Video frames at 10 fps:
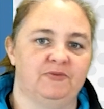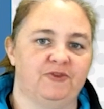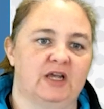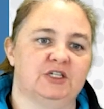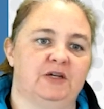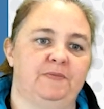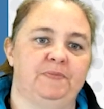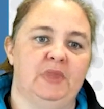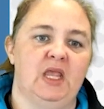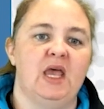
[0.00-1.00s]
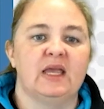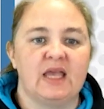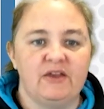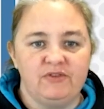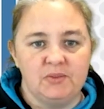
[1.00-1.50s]
fracture.
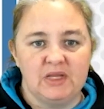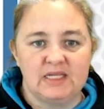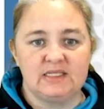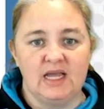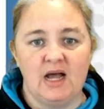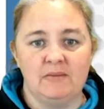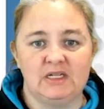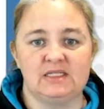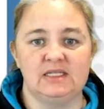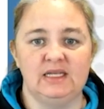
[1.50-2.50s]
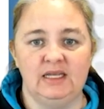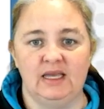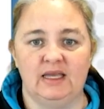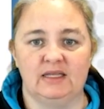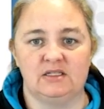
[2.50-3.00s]
Carefully place the arm in a sling
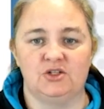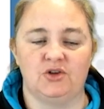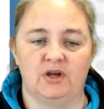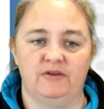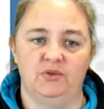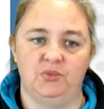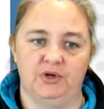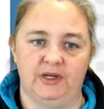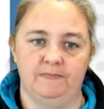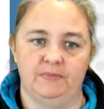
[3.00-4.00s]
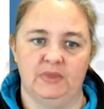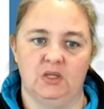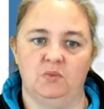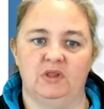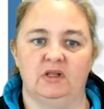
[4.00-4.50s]
against the trunk of the body.
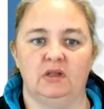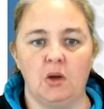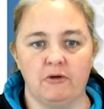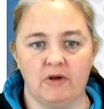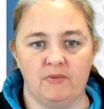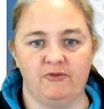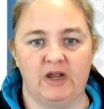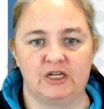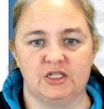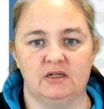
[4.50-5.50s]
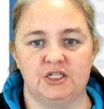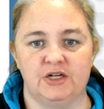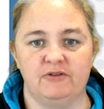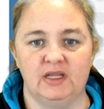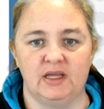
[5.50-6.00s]
With a lower arm fracture,
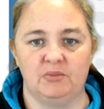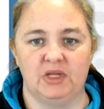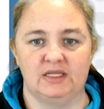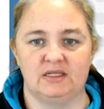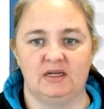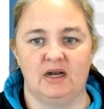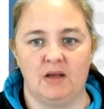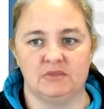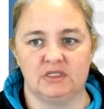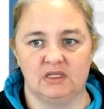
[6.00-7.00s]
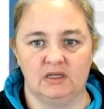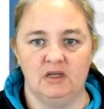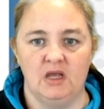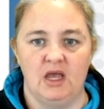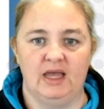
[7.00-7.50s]
generally they're placed in an arm sling
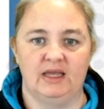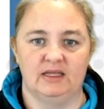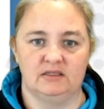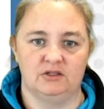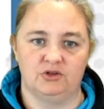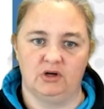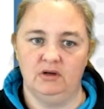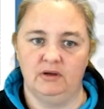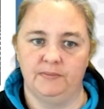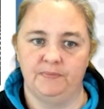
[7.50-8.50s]
against the trunk.